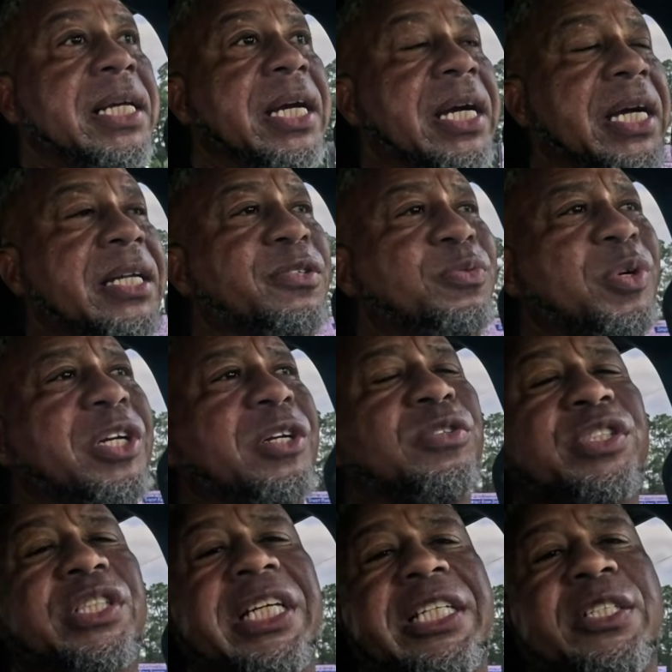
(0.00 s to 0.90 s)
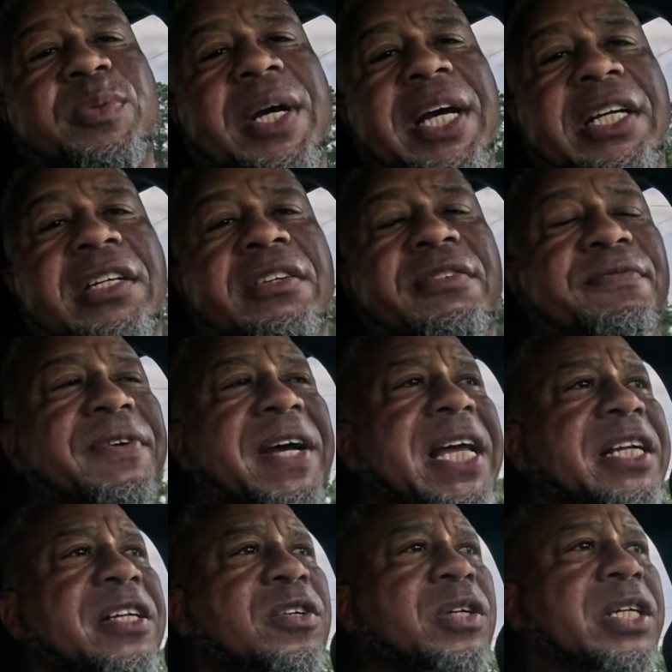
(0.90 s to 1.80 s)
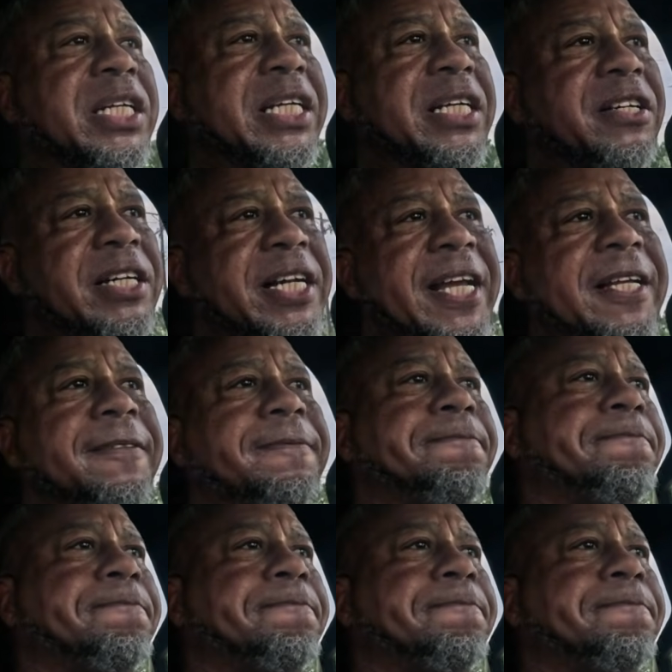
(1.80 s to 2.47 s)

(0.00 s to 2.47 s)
It's one of those things where I couldn't find it on the internet.